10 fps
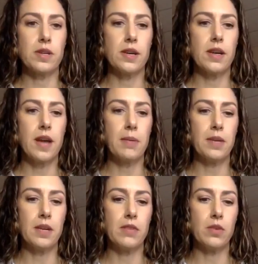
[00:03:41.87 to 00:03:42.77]
And it can happen
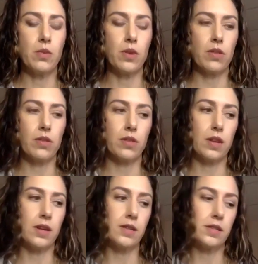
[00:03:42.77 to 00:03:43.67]
even with
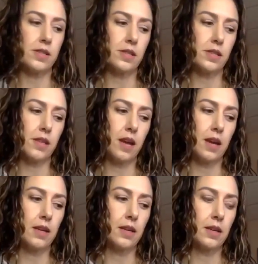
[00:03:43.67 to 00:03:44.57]
things
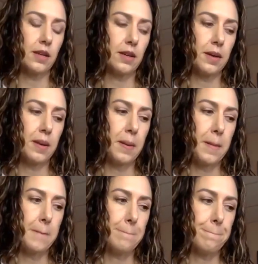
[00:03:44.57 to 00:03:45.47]
like
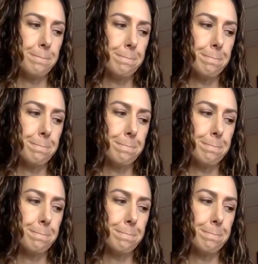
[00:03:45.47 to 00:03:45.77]
on